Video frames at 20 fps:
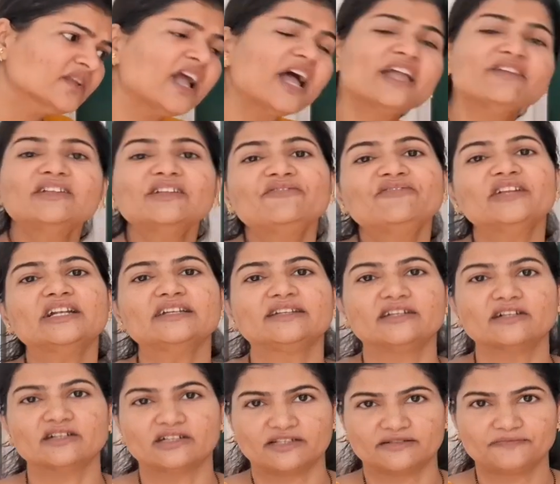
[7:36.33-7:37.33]
I will
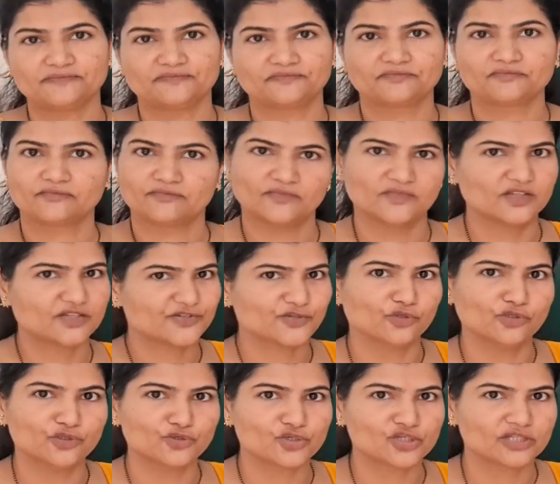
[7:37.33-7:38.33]
filter the
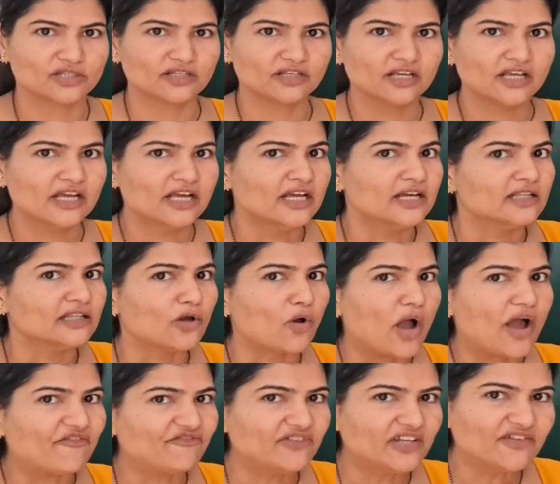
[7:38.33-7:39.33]
solution. Now
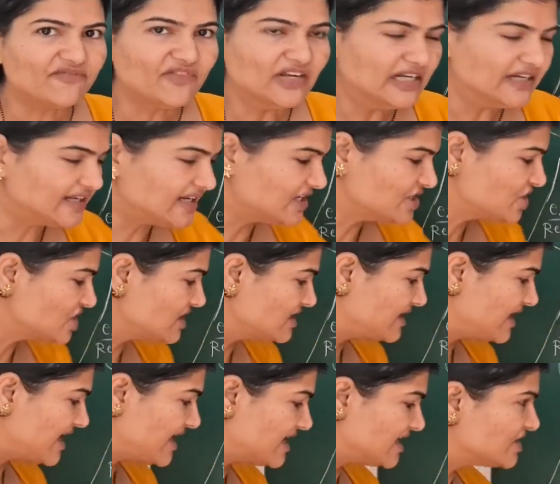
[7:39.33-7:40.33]
after
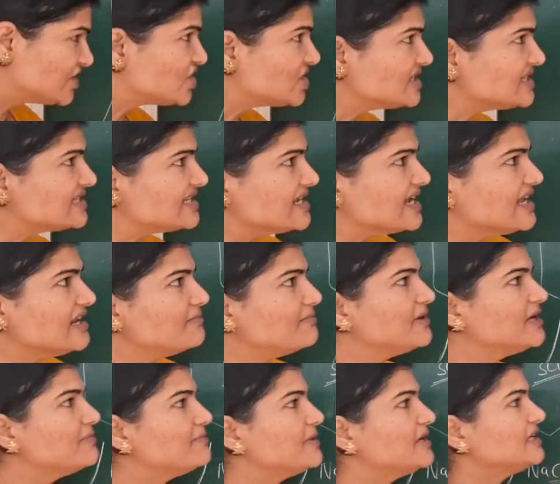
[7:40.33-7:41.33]
filtration, AgCl
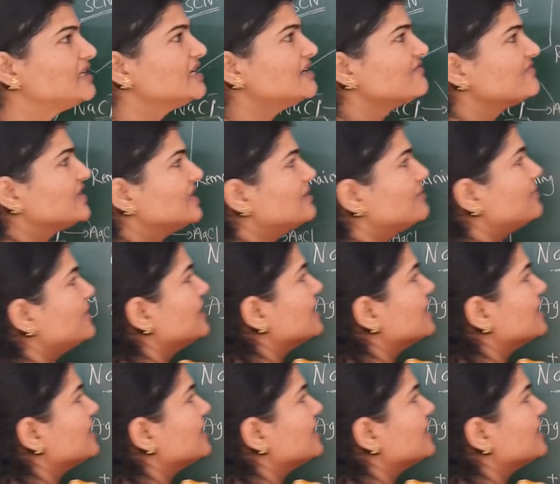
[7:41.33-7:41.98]
PPT will